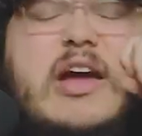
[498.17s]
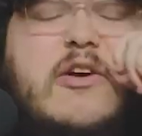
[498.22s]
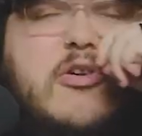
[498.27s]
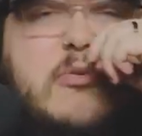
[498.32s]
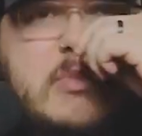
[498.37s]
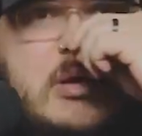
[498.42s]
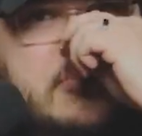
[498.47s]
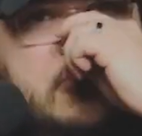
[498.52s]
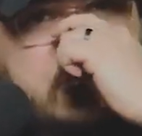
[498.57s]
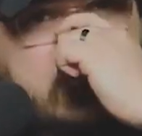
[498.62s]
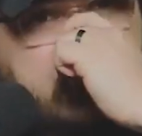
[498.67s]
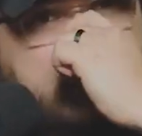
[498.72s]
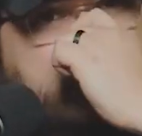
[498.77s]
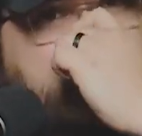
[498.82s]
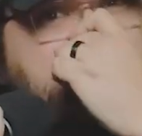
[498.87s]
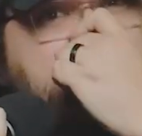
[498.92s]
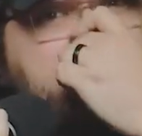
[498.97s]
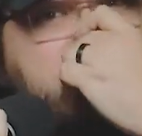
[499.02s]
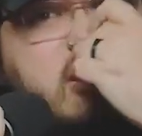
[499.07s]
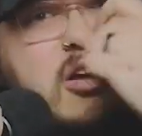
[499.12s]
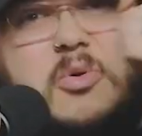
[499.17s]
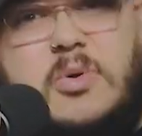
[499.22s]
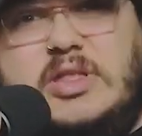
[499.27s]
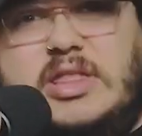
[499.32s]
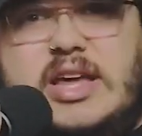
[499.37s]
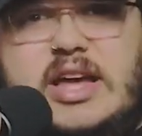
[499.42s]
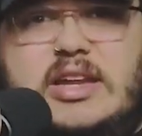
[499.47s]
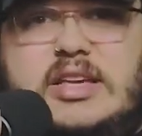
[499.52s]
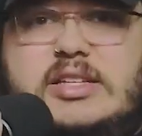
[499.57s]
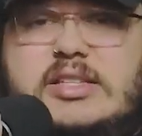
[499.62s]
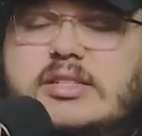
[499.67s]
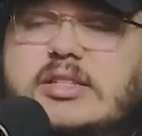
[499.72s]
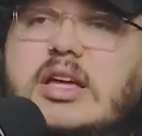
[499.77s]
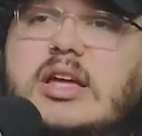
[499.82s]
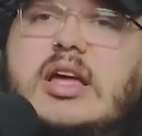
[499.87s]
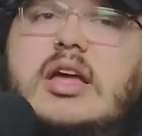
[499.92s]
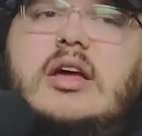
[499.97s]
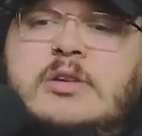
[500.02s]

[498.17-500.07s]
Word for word: remember the thing i know what that is